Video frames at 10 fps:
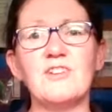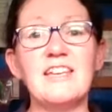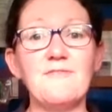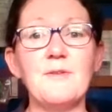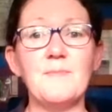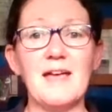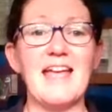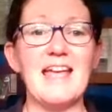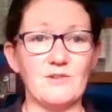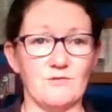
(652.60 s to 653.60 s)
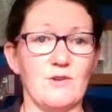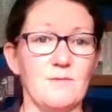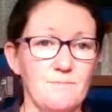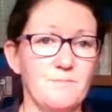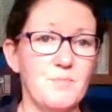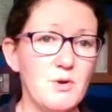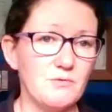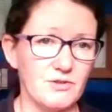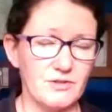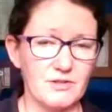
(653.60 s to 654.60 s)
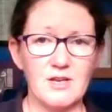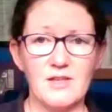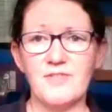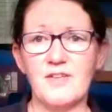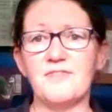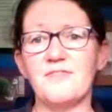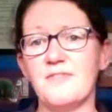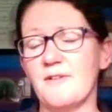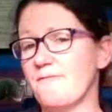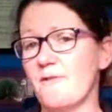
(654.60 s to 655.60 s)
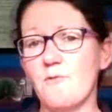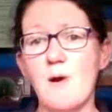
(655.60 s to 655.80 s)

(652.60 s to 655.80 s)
give them that extra boost that for